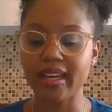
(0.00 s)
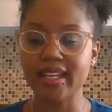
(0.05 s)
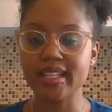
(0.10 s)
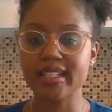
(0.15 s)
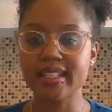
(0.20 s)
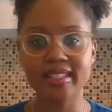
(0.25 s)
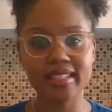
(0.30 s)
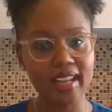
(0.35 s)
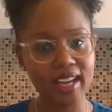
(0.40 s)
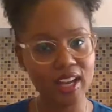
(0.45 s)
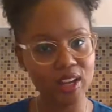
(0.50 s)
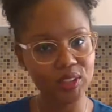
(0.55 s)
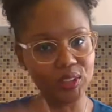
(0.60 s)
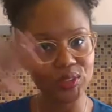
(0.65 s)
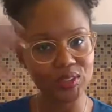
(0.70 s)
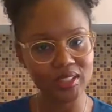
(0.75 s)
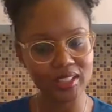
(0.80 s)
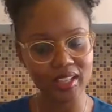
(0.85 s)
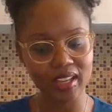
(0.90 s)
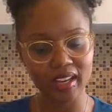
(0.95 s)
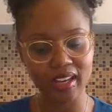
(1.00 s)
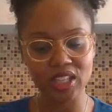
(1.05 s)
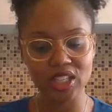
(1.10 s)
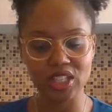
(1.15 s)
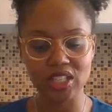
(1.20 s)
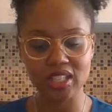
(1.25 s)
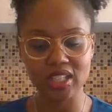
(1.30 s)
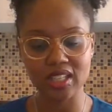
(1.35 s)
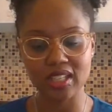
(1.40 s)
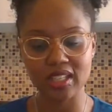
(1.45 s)

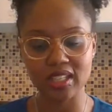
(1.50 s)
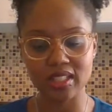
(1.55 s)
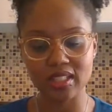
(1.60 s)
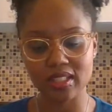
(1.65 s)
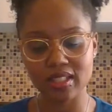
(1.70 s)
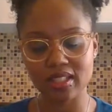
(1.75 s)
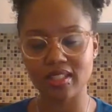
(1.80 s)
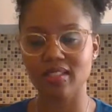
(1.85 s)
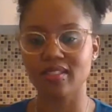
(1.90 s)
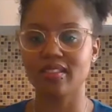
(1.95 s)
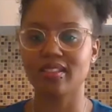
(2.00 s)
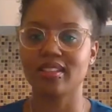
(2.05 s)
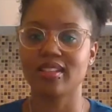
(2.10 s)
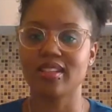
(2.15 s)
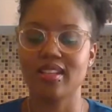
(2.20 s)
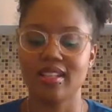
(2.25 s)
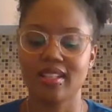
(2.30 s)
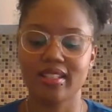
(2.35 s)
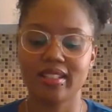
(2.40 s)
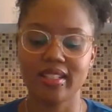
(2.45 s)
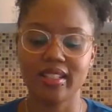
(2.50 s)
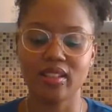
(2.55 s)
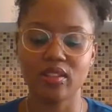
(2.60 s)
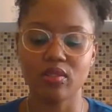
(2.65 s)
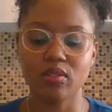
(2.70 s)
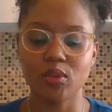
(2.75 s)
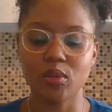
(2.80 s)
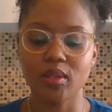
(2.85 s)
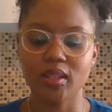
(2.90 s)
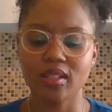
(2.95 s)
Salutations, said the
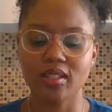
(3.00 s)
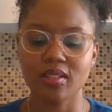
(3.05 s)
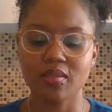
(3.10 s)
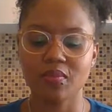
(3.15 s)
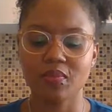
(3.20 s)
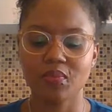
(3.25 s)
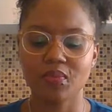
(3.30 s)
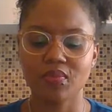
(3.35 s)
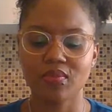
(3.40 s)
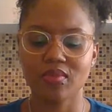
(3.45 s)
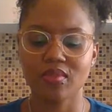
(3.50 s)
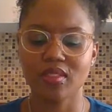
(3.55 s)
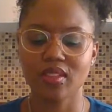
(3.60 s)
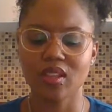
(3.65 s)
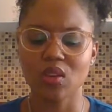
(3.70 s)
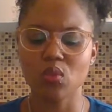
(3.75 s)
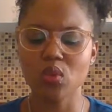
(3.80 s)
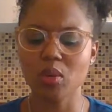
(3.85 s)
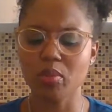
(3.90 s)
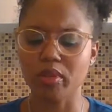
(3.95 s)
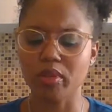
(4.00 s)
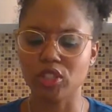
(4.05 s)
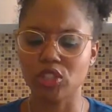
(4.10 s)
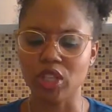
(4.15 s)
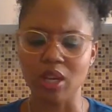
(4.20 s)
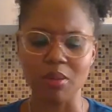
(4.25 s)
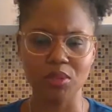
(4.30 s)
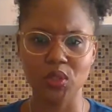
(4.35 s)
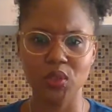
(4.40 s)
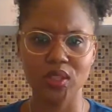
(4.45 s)
voice. Wilbur
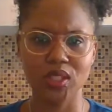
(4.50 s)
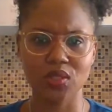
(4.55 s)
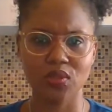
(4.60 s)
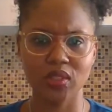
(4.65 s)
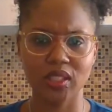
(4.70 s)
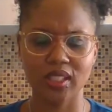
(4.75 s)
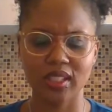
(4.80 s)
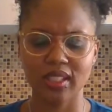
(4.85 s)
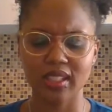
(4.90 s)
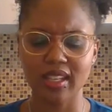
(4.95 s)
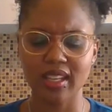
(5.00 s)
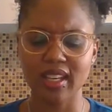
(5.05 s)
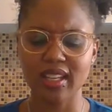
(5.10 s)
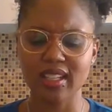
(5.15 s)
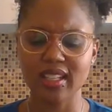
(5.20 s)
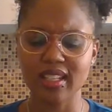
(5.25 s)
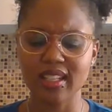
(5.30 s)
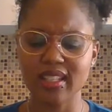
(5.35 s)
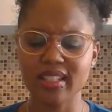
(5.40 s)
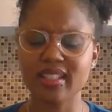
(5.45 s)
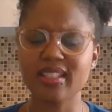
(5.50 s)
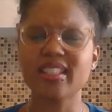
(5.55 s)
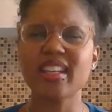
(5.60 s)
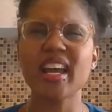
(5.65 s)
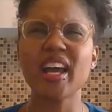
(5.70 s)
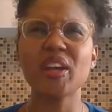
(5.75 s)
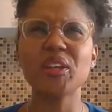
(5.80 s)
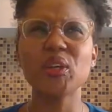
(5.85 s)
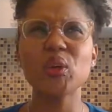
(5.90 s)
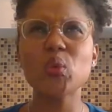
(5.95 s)
jumped to his feet.
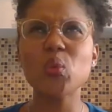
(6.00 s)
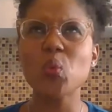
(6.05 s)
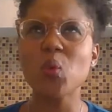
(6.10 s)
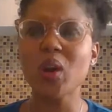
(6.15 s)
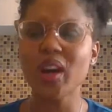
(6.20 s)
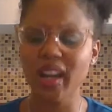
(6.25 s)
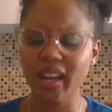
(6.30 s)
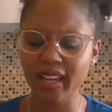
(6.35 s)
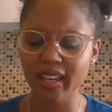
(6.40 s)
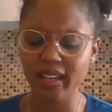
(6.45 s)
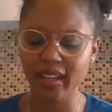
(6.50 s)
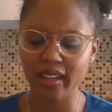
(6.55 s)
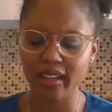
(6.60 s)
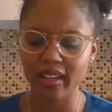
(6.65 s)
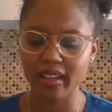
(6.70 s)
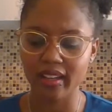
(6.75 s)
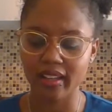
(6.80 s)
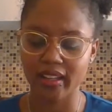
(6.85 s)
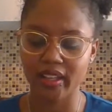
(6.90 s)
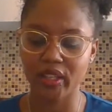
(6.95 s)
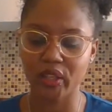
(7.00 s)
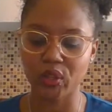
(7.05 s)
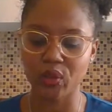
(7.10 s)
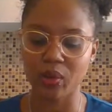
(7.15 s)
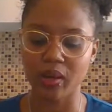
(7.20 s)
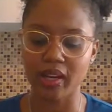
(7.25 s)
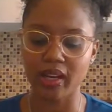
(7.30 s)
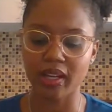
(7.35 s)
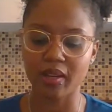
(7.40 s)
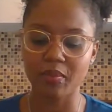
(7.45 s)
Salu what? He
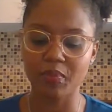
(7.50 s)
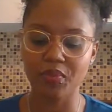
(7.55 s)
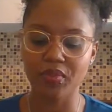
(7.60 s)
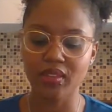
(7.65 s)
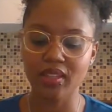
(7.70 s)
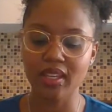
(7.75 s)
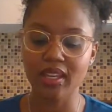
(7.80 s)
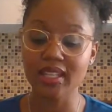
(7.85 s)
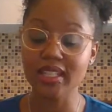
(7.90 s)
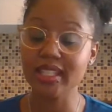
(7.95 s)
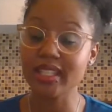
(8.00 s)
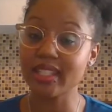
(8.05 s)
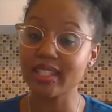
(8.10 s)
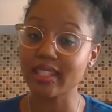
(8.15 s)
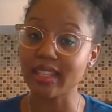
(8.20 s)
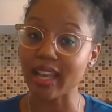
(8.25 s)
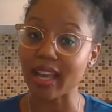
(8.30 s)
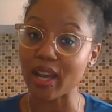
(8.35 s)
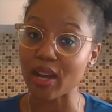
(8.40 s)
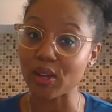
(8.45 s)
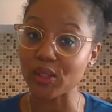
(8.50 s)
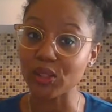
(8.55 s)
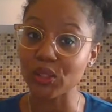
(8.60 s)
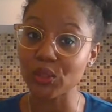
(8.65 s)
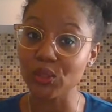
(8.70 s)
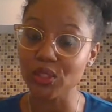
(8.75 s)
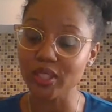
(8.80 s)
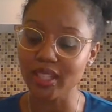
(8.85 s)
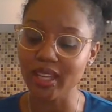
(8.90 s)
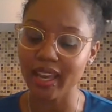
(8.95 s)
cried.
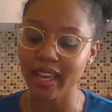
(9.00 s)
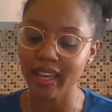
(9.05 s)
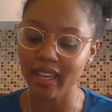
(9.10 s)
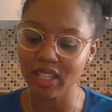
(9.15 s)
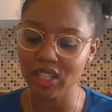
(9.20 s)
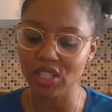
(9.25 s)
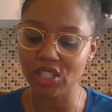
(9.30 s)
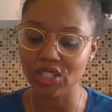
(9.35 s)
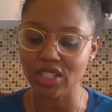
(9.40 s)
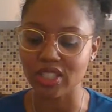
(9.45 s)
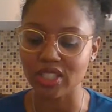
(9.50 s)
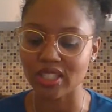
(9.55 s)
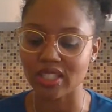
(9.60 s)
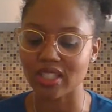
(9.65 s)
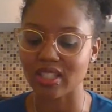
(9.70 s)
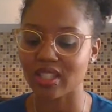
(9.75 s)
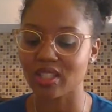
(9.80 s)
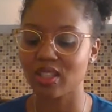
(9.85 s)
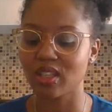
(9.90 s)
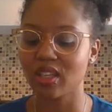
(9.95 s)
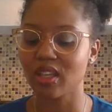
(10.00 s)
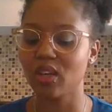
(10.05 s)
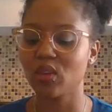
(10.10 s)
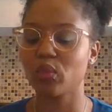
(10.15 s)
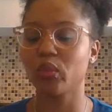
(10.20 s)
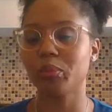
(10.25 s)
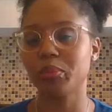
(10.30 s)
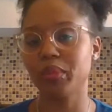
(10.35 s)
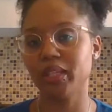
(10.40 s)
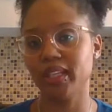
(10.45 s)
Salutations,
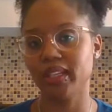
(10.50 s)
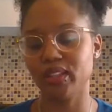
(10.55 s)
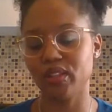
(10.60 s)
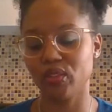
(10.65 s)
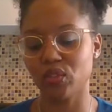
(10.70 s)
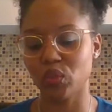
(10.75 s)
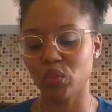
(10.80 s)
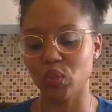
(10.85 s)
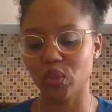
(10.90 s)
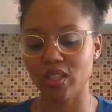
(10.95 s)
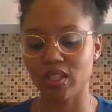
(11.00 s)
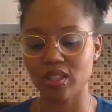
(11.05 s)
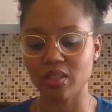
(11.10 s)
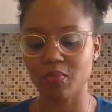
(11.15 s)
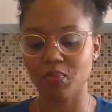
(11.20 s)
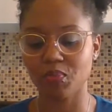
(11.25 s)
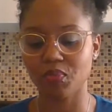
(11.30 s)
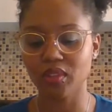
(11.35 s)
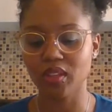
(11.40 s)
repeated the voice.